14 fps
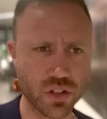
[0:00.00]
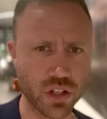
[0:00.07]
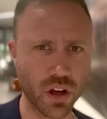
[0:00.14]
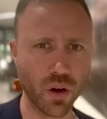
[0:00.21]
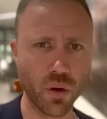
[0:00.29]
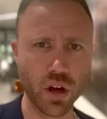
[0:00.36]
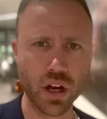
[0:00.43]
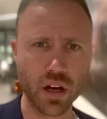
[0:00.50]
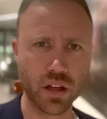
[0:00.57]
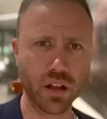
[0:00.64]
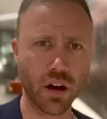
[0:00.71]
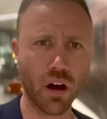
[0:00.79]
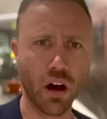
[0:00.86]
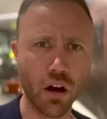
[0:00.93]
So
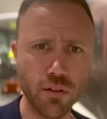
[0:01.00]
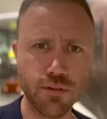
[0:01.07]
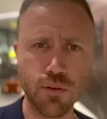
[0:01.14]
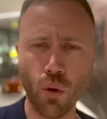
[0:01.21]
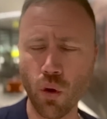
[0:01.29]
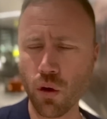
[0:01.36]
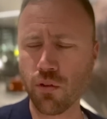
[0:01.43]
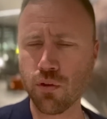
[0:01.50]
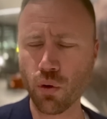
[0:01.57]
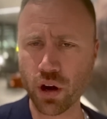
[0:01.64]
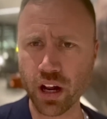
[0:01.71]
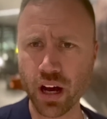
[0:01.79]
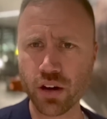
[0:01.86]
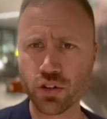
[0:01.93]
all four
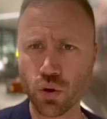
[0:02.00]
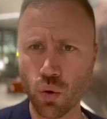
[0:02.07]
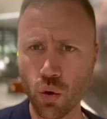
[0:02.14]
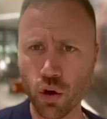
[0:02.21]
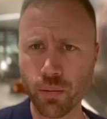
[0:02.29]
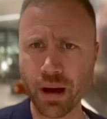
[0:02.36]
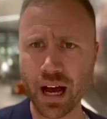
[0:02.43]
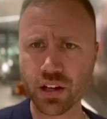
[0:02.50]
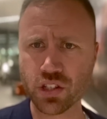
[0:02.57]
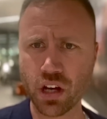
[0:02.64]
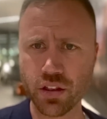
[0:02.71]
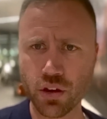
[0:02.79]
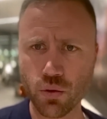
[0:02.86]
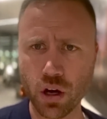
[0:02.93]
49ers quarterbacks
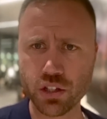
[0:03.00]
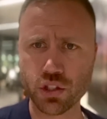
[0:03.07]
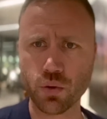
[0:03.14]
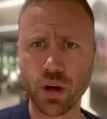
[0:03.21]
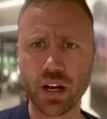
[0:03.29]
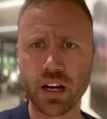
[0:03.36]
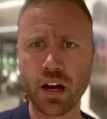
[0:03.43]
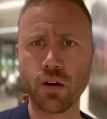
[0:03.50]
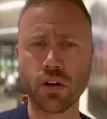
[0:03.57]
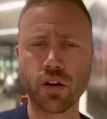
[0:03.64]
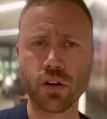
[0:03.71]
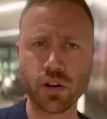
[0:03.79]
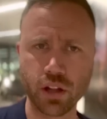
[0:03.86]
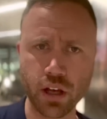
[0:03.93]
on the roster right now are
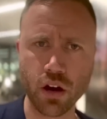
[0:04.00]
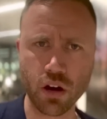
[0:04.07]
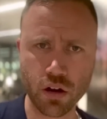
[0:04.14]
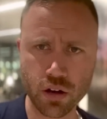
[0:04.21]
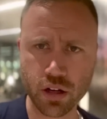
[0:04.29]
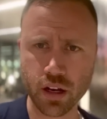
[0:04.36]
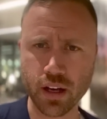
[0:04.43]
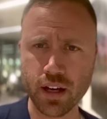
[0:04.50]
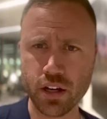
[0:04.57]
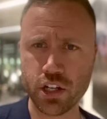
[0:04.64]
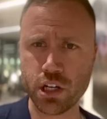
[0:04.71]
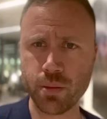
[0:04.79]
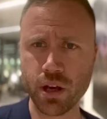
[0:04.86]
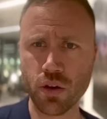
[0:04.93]
currently hurt.
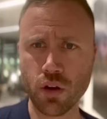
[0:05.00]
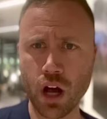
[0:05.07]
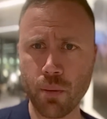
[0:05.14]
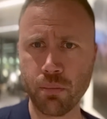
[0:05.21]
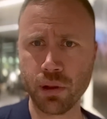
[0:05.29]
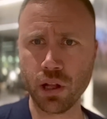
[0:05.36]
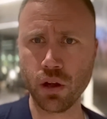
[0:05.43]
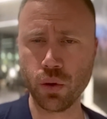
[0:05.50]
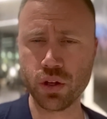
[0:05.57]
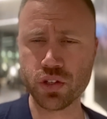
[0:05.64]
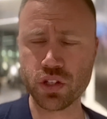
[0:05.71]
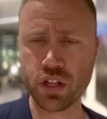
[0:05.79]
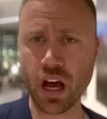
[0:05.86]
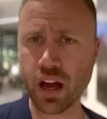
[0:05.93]
Jimmy Garoppolo
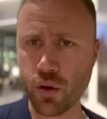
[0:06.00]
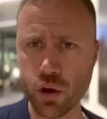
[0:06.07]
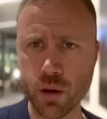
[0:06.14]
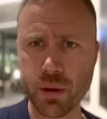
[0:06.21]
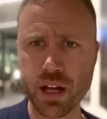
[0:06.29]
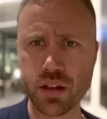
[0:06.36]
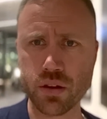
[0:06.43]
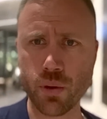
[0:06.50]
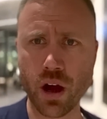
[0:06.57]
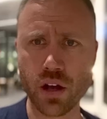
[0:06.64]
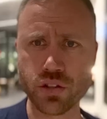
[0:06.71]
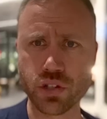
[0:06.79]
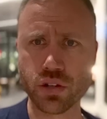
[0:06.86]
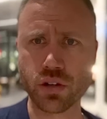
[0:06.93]
is not going to be in the
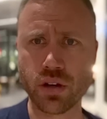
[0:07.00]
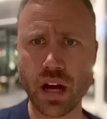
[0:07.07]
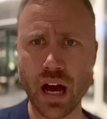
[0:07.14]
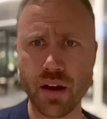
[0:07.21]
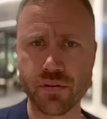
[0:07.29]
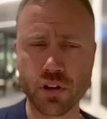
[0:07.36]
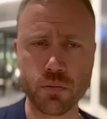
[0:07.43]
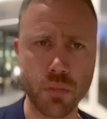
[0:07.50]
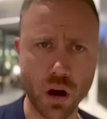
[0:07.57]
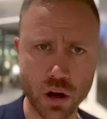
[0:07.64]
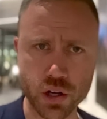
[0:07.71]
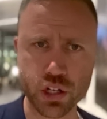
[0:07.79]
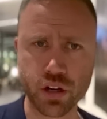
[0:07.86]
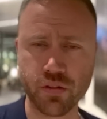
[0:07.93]
roster after
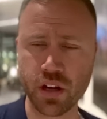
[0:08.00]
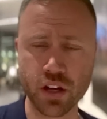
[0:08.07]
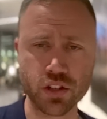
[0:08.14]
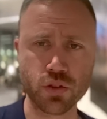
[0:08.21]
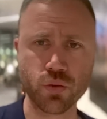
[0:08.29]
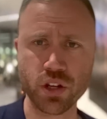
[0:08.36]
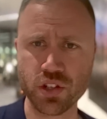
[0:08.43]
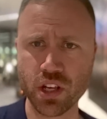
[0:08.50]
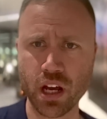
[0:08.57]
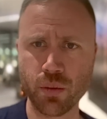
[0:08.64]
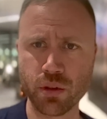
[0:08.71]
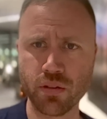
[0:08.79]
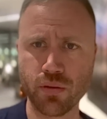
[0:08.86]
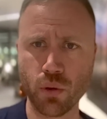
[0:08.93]
March if he doesn't re-sign
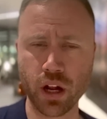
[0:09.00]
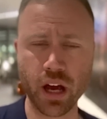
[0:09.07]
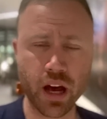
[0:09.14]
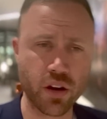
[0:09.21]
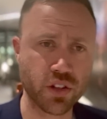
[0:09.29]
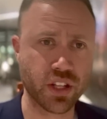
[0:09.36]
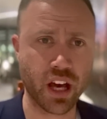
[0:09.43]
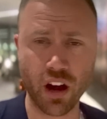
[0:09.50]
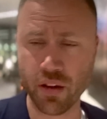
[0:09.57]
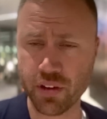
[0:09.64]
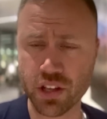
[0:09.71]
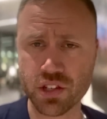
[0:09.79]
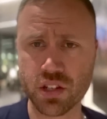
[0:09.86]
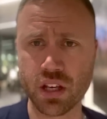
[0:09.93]
with the 49ers. That
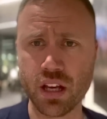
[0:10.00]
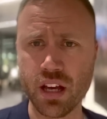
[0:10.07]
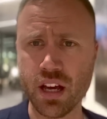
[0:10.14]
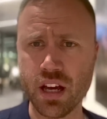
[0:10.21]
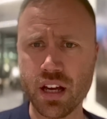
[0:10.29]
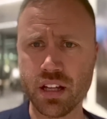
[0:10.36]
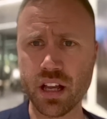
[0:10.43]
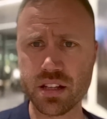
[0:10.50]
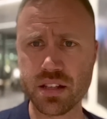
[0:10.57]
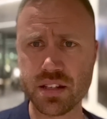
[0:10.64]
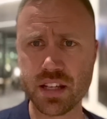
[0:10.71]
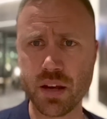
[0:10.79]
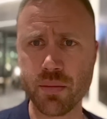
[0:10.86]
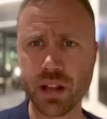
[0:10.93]
obviously doesn't
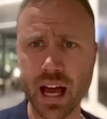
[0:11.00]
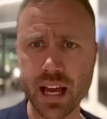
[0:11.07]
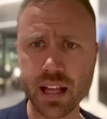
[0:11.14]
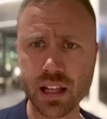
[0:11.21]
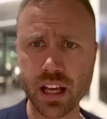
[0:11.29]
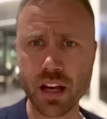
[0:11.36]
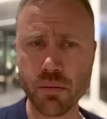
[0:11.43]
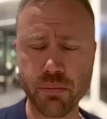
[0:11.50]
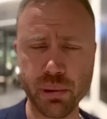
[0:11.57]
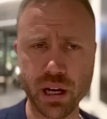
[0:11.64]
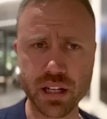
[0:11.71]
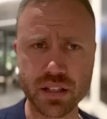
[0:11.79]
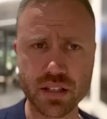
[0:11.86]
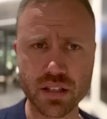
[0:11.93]
seem likely,
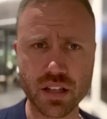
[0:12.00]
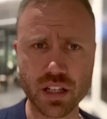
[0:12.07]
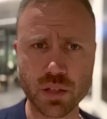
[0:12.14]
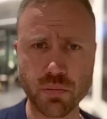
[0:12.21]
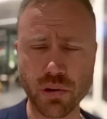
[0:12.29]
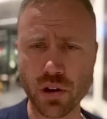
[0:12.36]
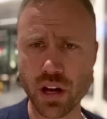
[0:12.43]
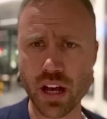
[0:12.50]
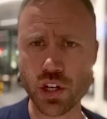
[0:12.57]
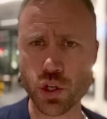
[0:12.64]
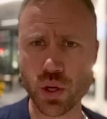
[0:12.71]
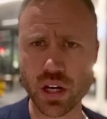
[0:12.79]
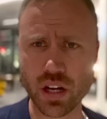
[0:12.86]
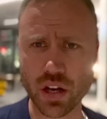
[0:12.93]
but this Purdy
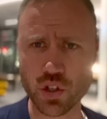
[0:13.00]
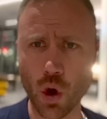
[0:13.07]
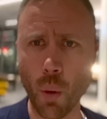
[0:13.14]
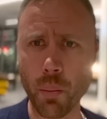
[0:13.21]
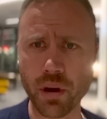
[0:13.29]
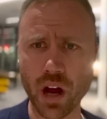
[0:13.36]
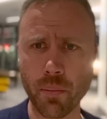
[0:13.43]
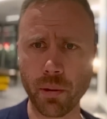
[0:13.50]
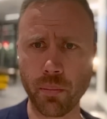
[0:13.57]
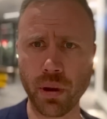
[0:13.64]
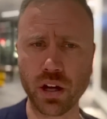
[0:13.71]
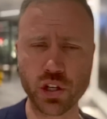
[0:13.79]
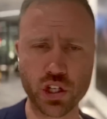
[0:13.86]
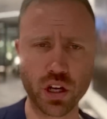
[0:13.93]
injury does open up a
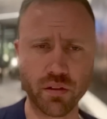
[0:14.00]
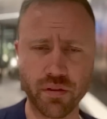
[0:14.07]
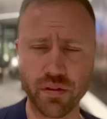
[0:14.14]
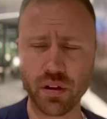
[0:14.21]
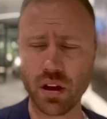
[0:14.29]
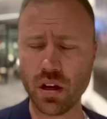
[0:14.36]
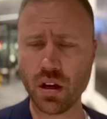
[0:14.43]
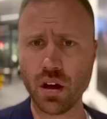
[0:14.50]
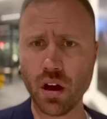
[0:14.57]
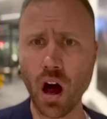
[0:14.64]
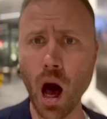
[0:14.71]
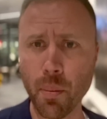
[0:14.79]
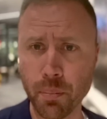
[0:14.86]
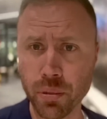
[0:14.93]
bunch of
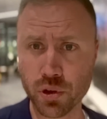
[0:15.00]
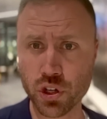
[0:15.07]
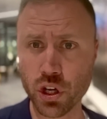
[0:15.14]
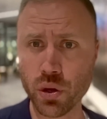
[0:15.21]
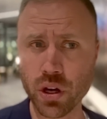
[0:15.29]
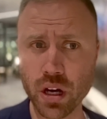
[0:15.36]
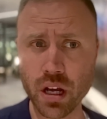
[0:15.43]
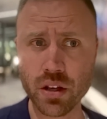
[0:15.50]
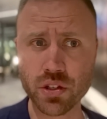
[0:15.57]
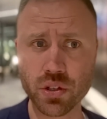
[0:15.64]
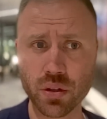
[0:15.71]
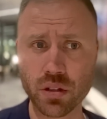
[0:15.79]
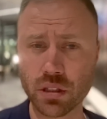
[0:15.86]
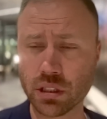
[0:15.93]

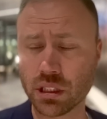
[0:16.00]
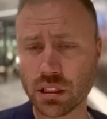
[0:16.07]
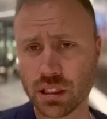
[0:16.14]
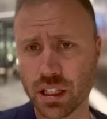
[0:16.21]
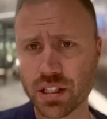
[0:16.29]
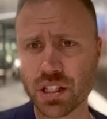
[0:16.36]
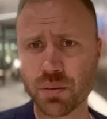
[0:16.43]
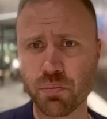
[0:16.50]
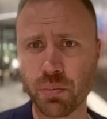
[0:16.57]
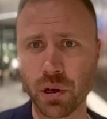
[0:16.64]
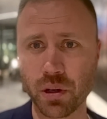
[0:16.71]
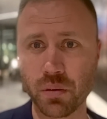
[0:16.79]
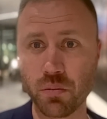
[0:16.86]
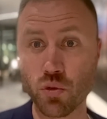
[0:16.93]
opportunities, or let's
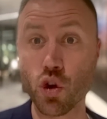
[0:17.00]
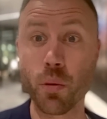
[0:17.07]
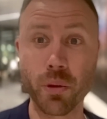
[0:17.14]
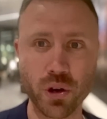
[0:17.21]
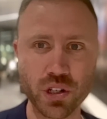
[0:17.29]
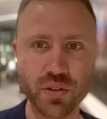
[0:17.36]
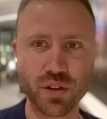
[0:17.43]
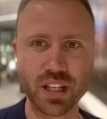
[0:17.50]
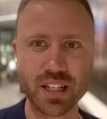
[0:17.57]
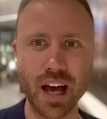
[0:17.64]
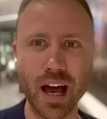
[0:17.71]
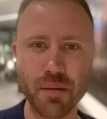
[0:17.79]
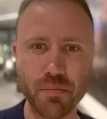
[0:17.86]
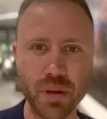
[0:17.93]
put rumors for the
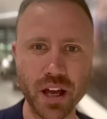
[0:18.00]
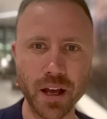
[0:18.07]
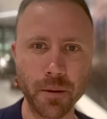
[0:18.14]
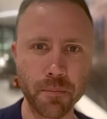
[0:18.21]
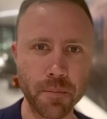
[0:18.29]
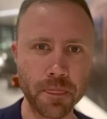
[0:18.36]
time being.